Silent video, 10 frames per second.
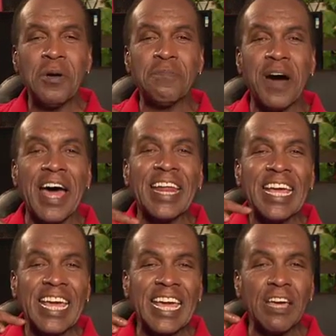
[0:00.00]
But
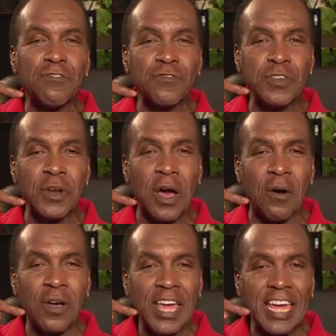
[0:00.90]
if
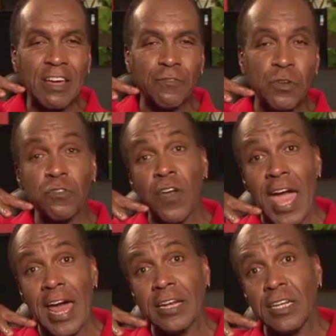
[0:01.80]
you've
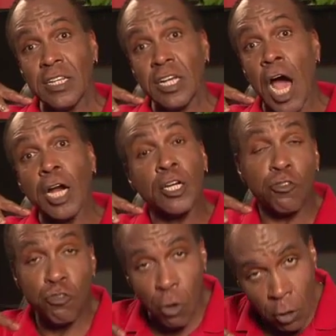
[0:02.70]
had
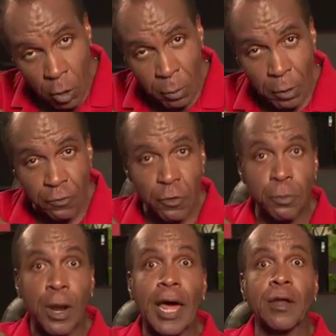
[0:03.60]
uncontrollable
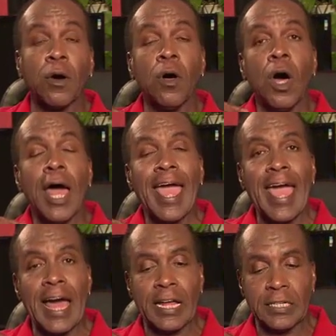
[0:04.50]
vibrato
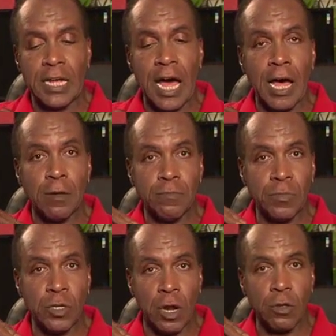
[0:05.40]
and
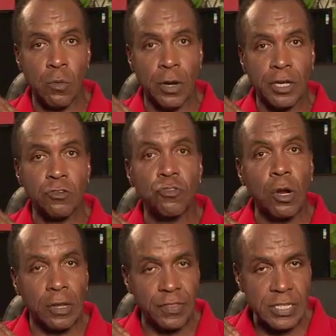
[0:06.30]
you want to
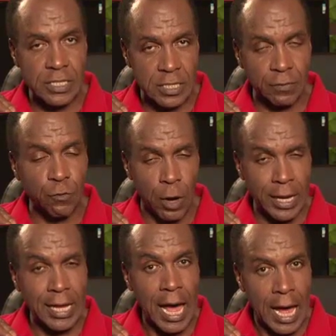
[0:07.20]
control it, this is a
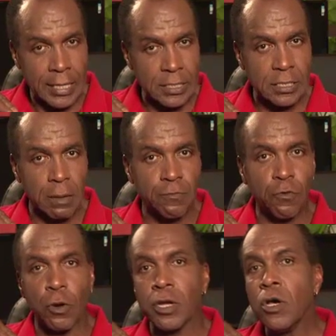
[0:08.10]
great concept
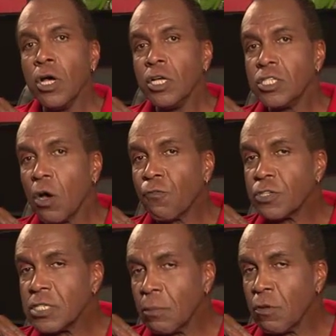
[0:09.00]
for you. So for
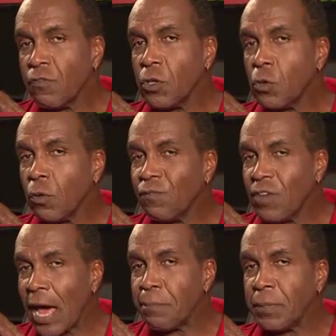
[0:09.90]
some of you who have
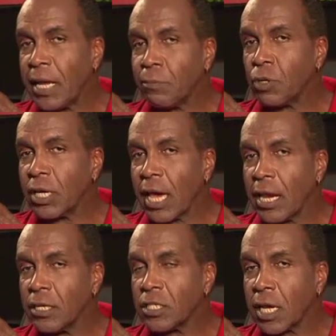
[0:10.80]
not been able to get
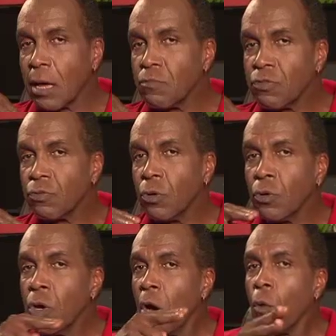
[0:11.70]
it to come
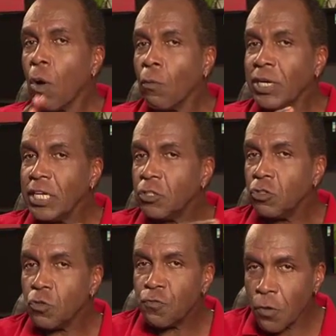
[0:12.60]
through, what we need to
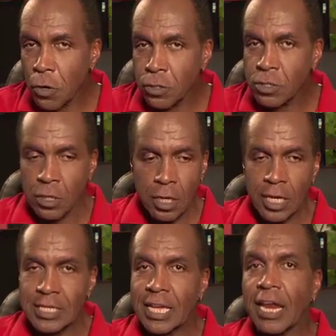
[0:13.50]
do first
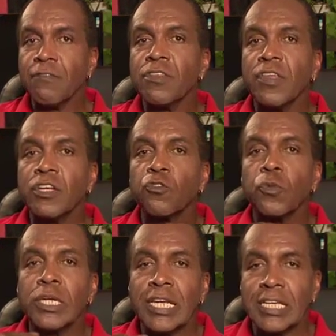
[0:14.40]
is get everything to
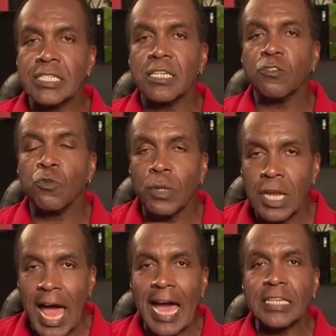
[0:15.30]
release and to
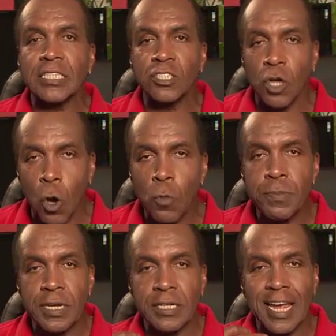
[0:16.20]
relax and to
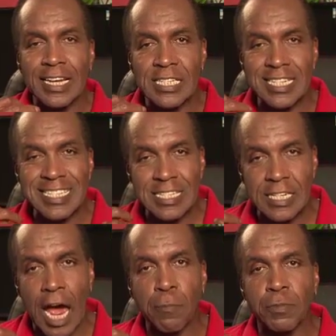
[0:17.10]
open and to
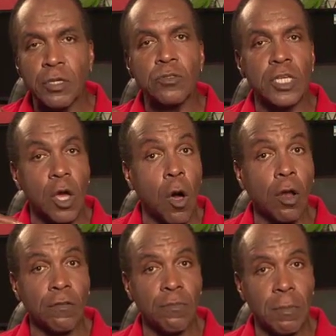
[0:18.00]
stop using
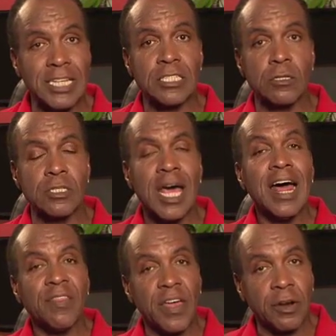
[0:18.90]
all of the muscles
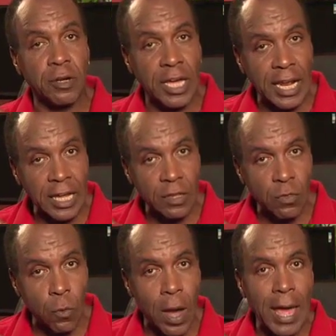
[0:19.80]
that are getting in
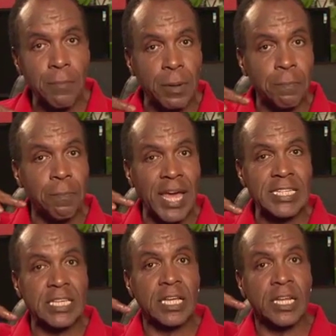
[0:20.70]
the way. But
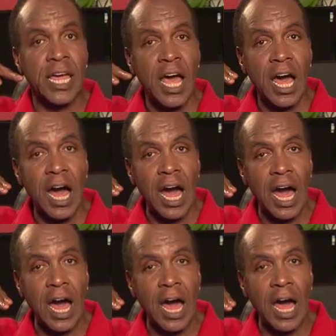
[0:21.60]
basically,
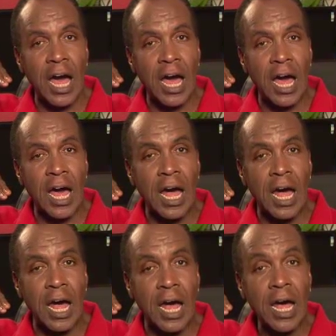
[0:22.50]

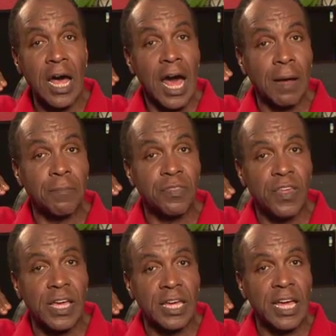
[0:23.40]
I'm
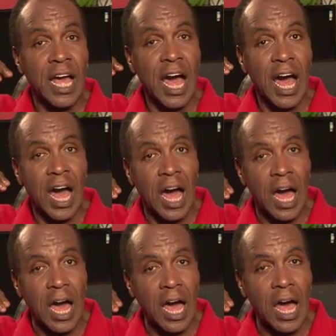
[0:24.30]
thinking
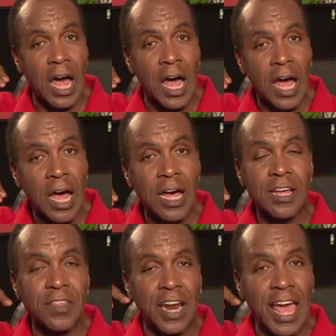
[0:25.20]

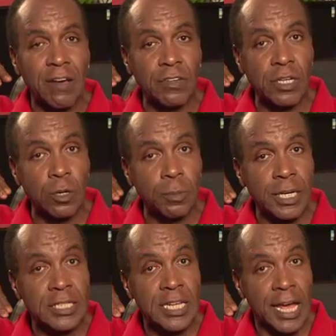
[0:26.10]
that I have a little
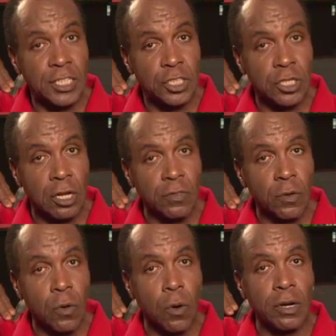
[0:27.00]
bit of tension on the
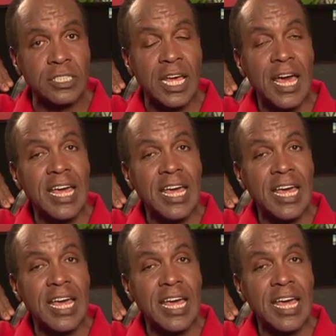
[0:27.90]
chords.